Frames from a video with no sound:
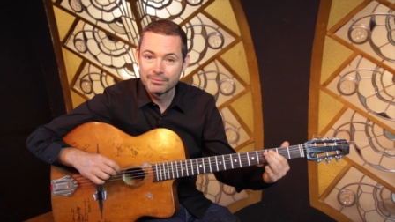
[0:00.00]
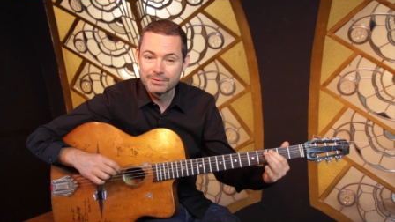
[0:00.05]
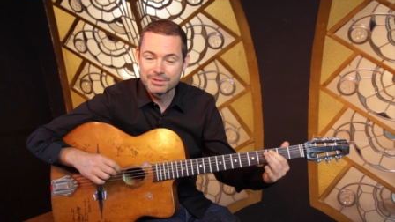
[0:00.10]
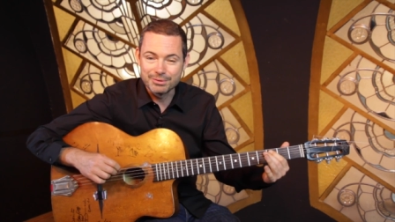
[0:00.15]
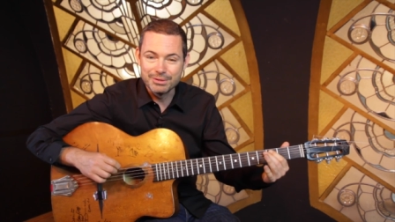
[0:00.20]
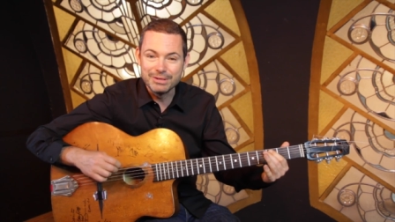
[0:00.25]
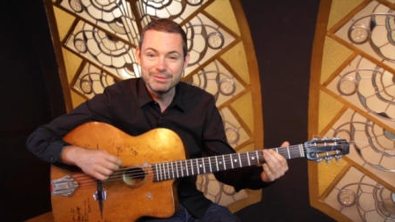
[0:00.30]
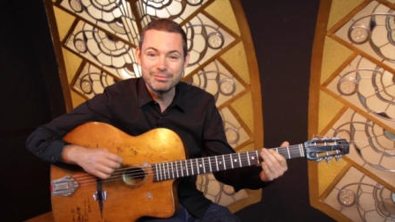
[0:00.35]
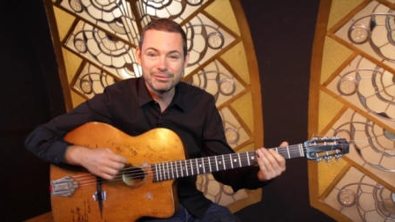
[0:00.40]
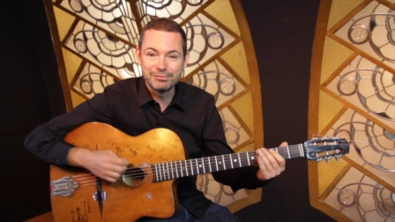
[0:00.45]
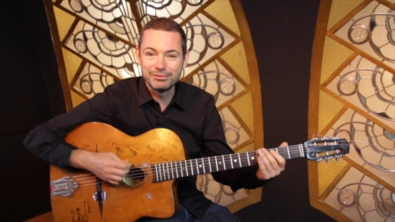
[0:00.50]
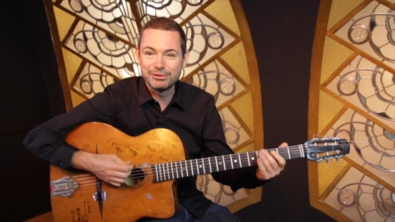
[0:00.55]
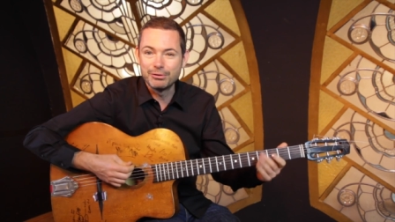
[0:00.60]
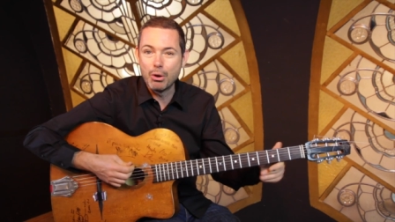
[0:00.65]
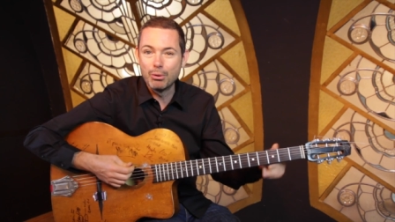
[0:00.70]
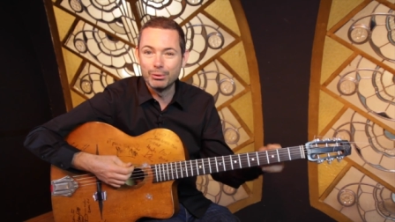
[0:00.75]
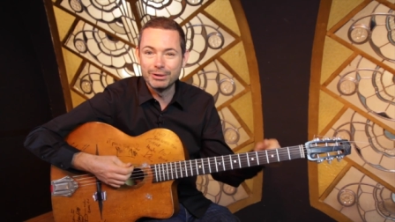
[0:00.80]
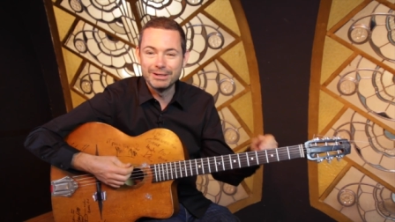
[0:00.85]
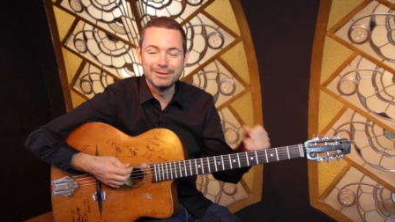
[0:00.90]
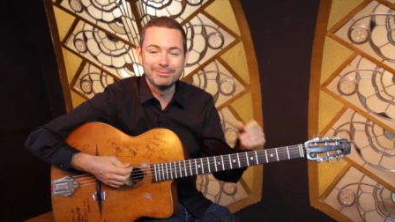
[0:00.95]
So even if you
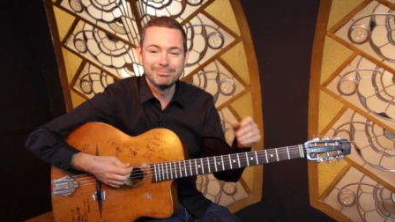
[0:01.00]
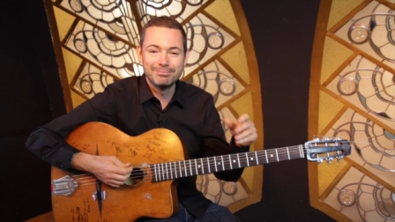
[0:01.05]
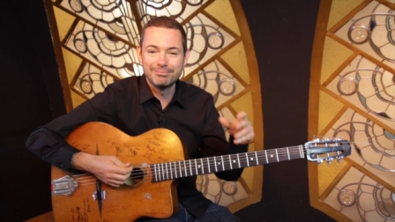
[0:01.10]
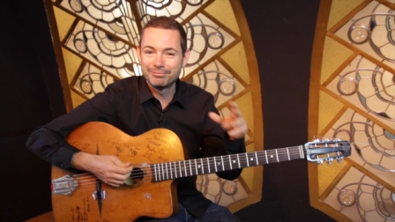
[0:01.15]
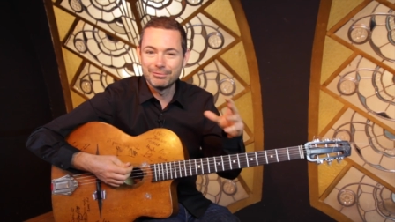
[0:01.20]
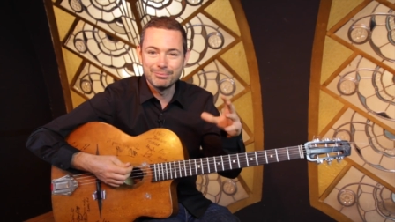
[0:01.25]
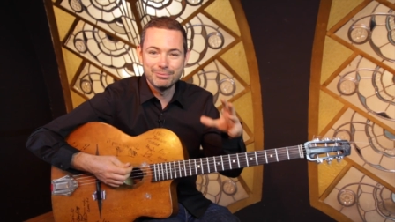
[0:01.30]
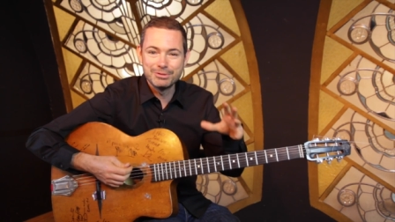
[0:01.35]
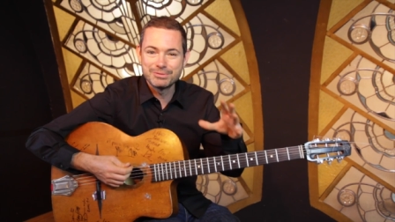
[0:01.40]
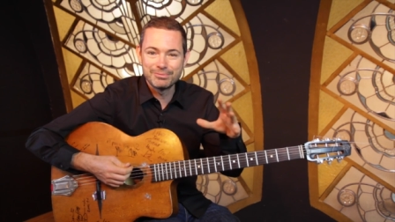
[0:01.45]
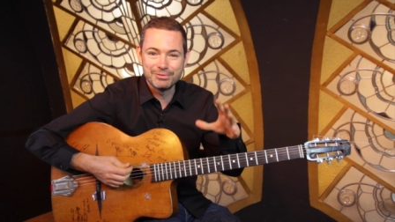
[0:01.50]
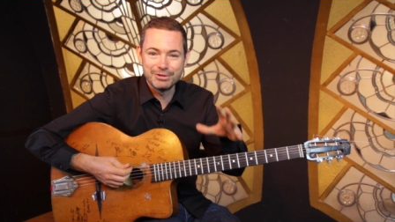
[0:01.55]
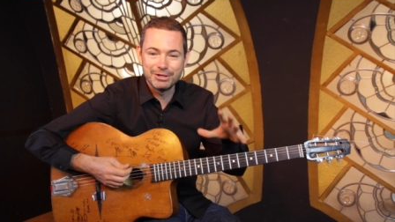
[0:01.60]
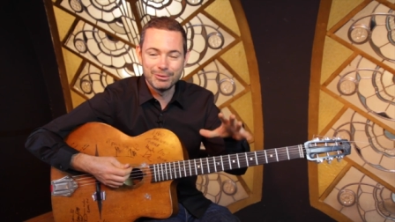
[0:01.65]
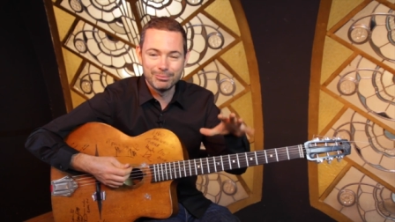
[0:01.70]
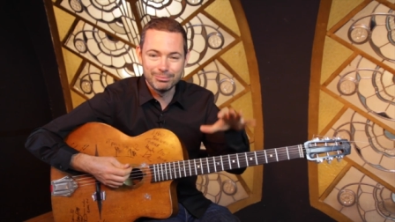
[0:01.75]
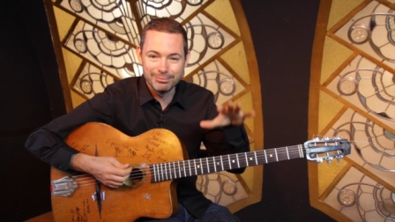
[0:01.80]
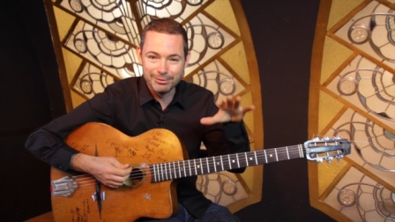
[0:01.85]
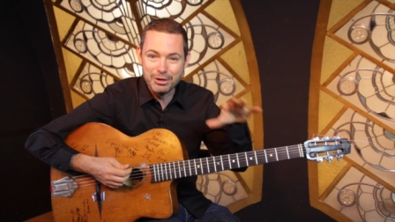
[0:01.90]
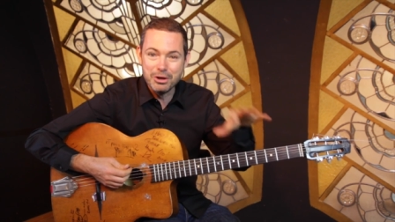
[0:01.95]
only, from this
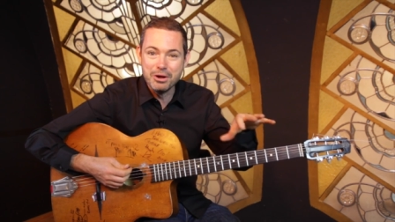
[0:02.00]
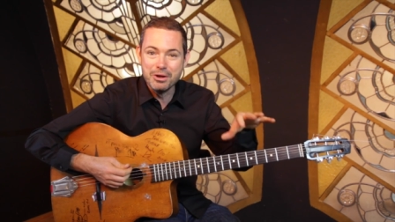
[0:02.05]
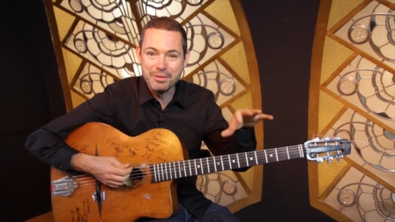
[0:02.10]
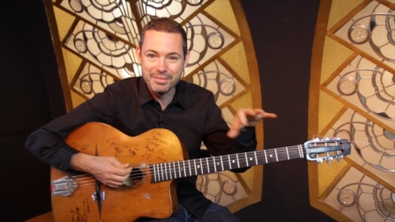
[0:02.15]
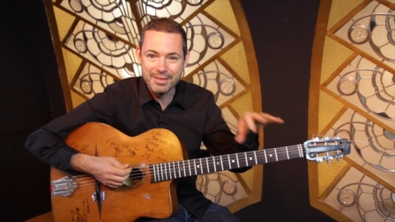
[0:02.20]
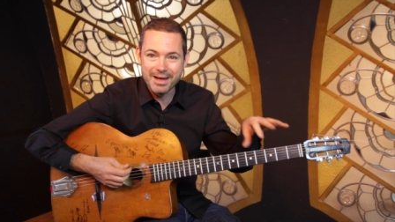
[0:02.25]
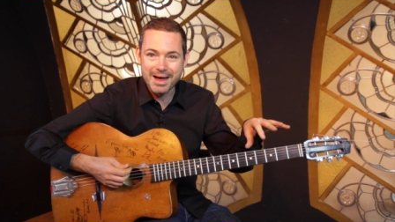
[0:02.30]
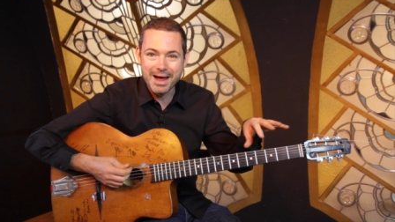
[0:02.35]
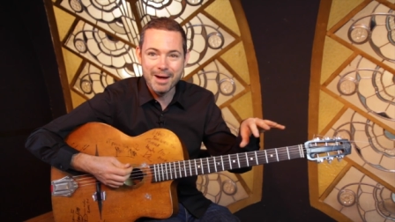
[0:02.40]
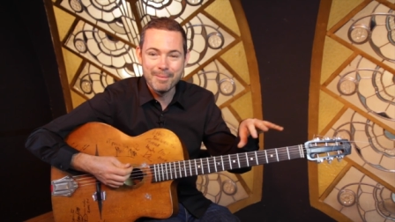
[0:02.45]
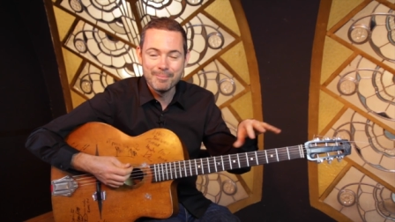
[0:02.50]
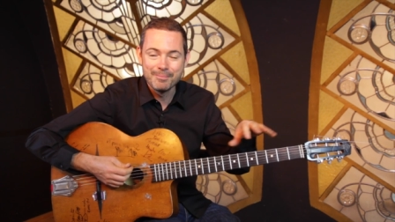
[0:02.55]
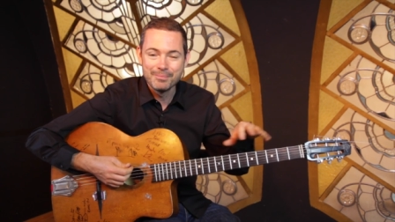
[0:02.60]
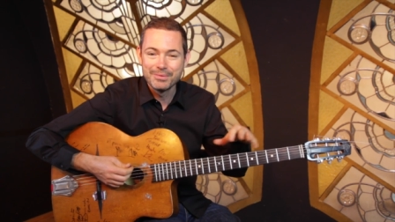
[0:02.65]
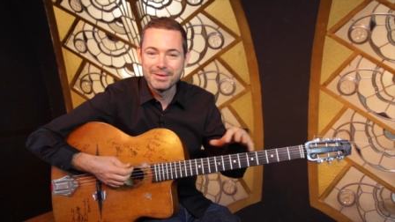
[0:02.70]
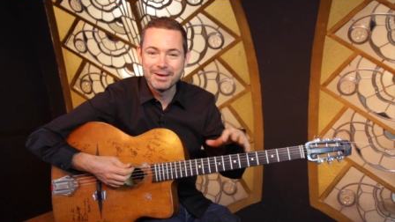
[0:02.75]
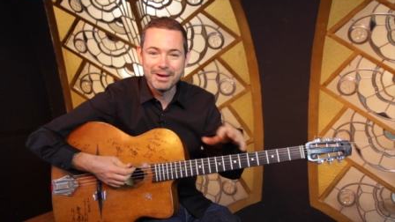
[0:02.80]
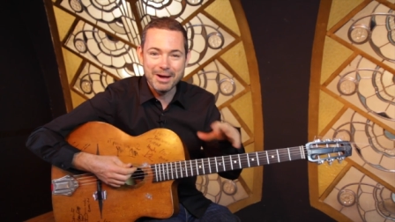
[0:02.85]
video, learn that,